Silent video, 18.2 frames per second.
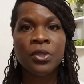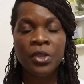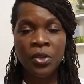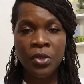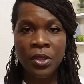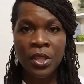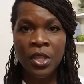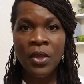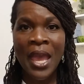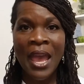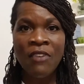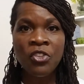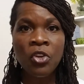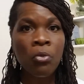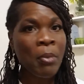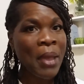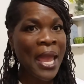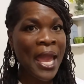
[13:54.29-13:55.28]
you have
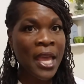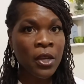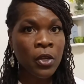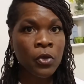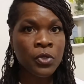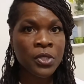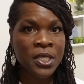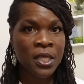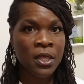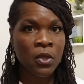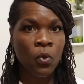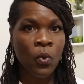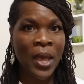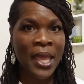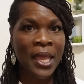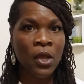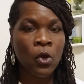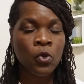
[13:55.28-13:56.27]
your man who's in
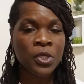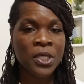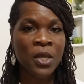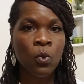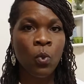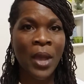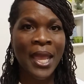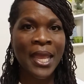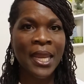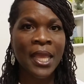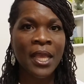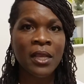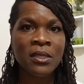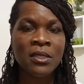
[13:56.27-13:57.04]
waiting.